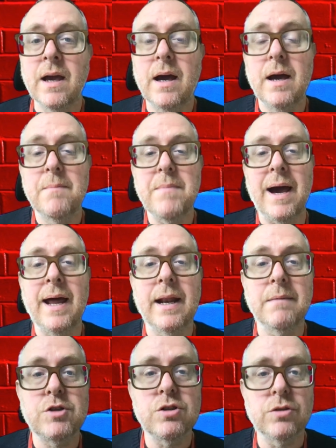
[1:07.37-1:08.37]
And
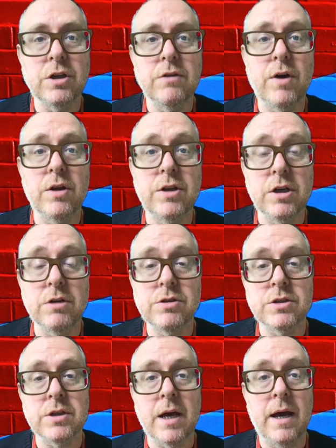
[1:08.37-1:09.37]
I'm sure that you've heard the
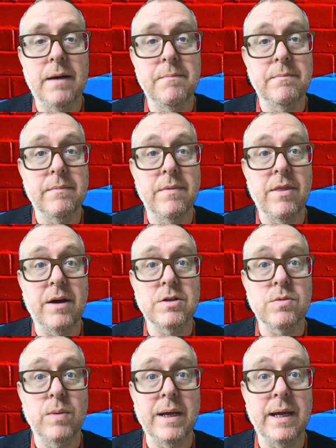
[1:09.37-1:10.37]
news
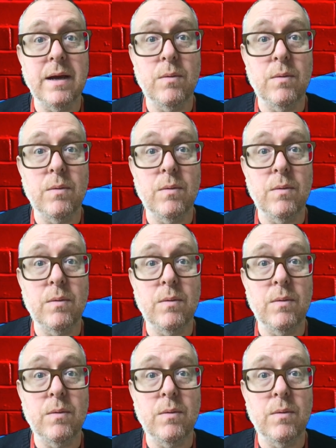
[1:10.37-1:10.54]
that we